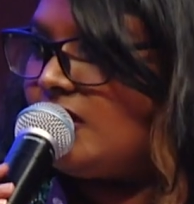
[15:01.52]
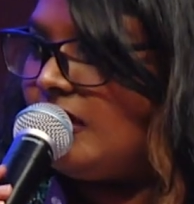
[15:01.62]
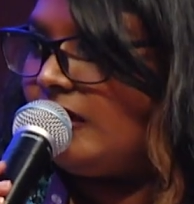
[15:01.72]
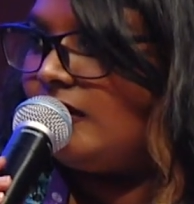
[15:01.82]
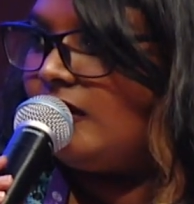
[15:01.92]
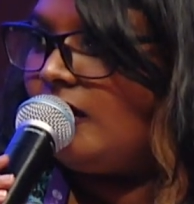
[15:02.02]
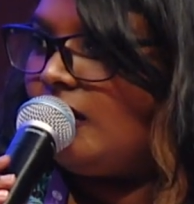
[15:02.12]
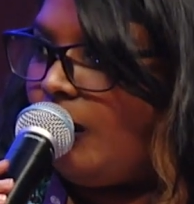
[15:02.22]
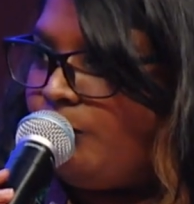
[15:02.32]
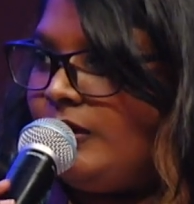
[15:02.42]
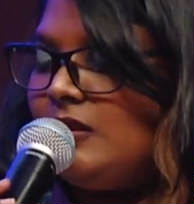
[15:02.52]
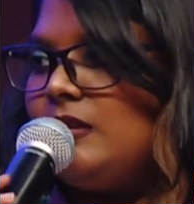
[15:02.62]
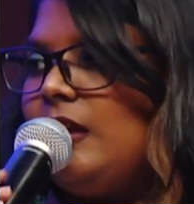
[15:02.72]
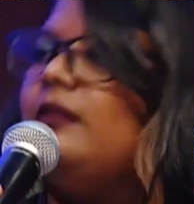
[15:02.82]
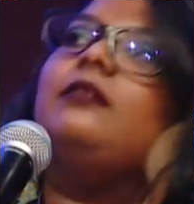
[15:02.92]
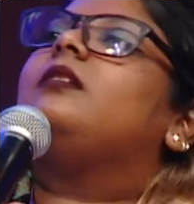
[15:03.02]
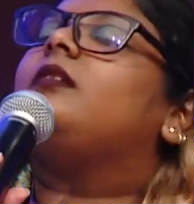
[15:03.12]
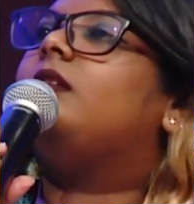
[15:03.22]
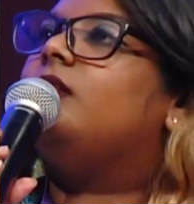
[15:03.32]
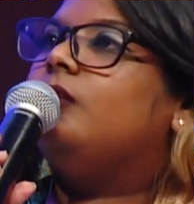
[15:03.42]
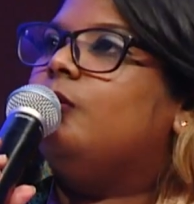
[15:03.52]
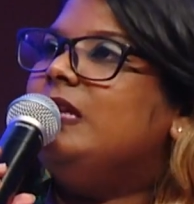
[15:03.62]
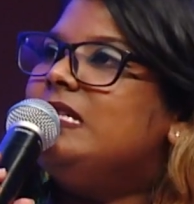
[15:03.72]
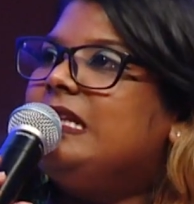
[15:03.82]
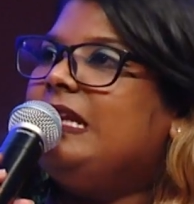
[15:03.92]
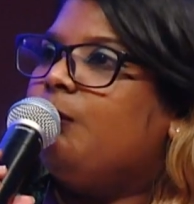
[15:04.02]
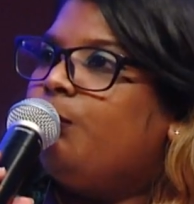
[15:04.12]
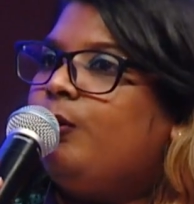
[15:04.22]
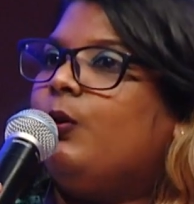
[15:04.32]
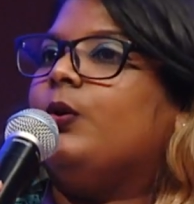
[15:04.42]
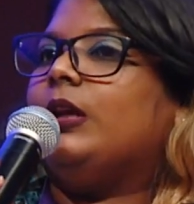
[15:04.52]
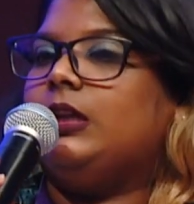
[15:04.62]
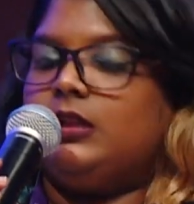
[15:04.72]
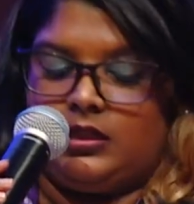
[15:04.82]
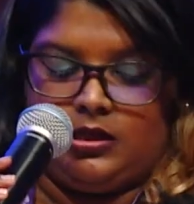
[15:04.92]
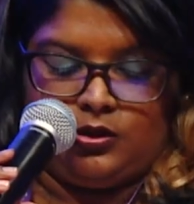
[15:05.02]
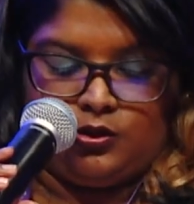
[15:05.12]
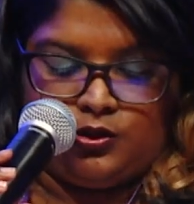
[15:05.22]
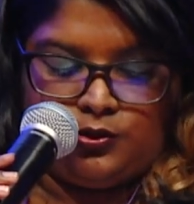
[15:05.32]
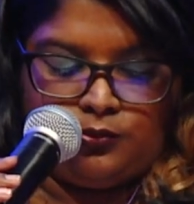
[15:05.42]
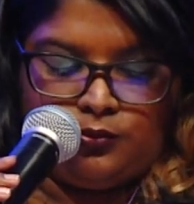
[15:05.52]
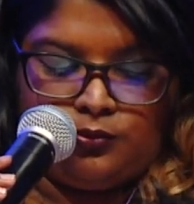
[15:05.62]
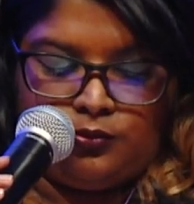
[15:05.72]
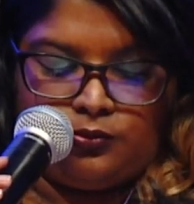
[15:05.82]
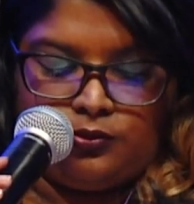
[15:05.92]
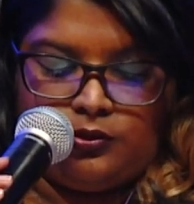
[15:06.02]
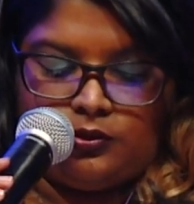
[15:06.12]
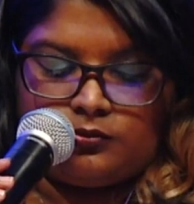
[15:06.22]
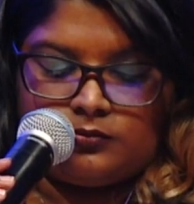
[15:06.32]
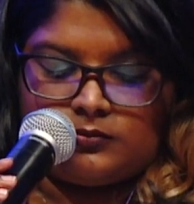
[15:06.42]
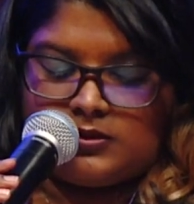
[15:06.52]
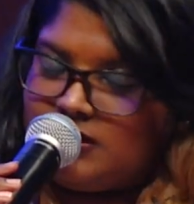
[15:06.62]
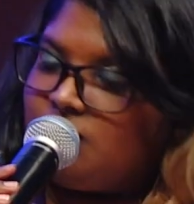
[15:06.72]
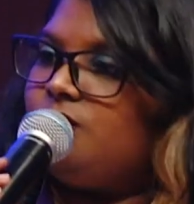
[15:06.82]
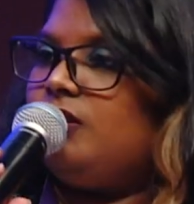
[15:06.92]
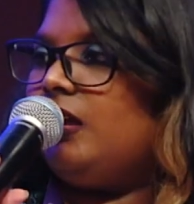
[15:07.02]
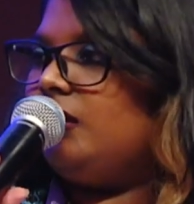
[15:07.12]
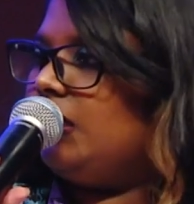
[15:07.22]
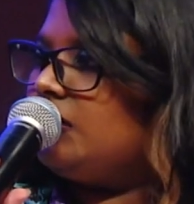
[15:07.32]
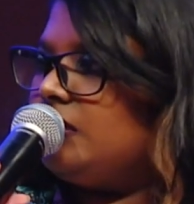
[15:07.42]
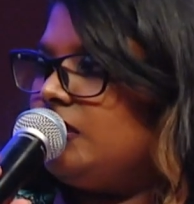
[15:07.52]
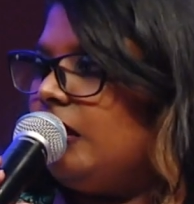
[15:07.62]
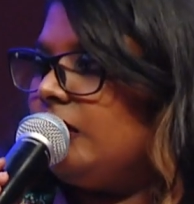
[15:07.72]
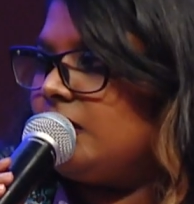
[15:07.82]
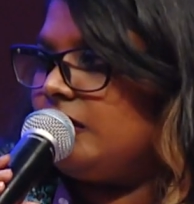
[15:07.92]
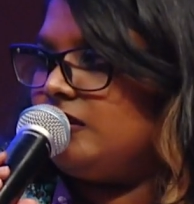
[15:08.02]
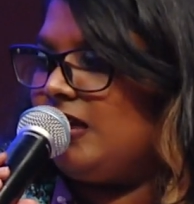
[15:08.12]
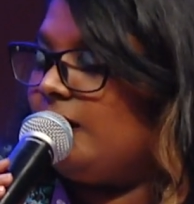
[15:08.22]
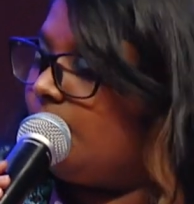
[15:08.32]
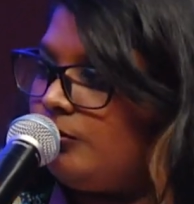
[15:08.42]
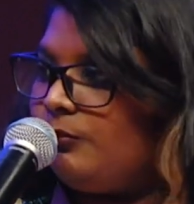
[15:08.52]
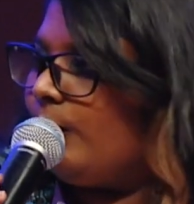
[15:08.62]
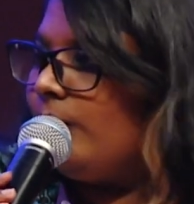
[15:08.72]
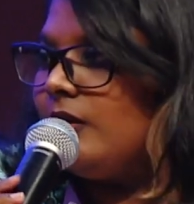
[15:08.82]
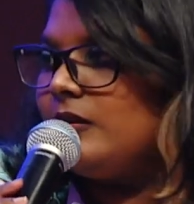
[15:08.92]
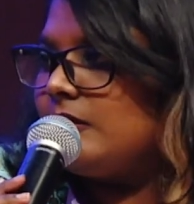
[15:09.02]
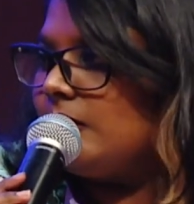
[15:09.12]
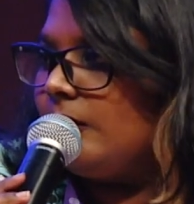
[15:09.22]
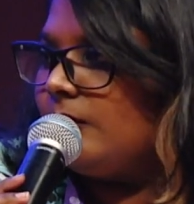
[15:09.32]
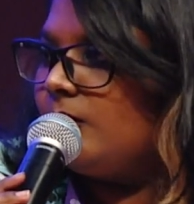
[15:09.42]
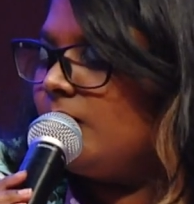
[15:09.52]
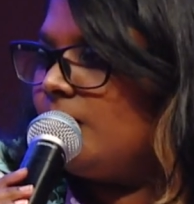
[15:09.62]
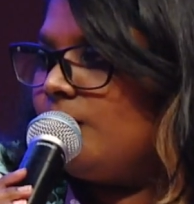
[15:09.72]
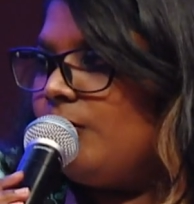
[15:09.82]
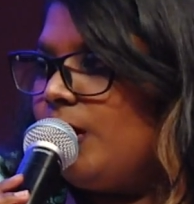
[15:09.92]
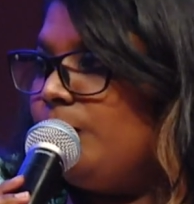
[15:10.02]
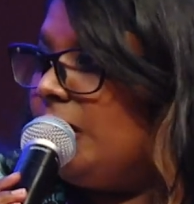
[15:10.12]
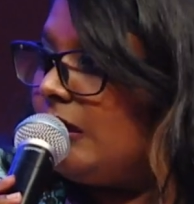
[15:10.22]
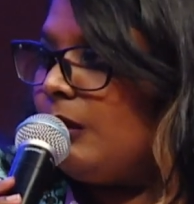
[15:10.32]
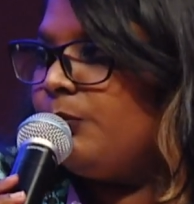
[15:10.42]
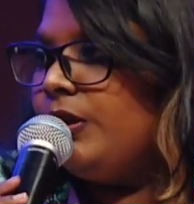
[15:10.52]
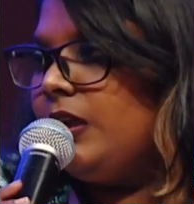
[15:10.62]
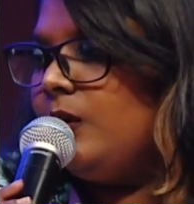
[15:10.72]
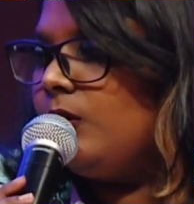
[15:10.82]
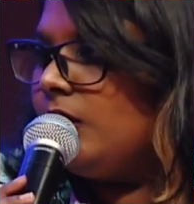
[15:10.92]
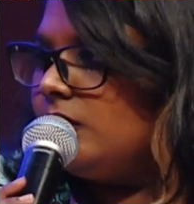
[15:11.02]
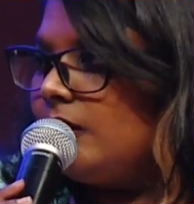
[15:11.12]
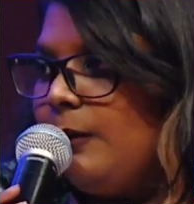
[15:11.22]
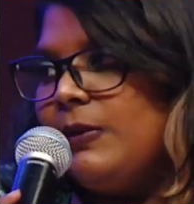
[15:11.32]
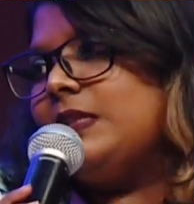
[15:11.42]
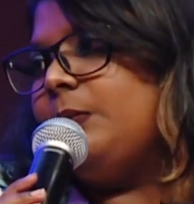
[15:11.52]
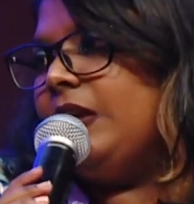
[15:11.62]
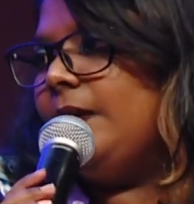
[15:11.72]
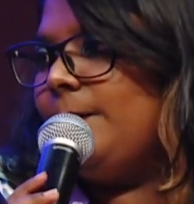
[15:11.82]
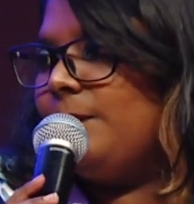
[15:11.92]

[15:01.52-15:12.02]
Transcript: that companies can, easily employ to, stick to their ESG targets and agenda, whether it's a bigger company or a MSME?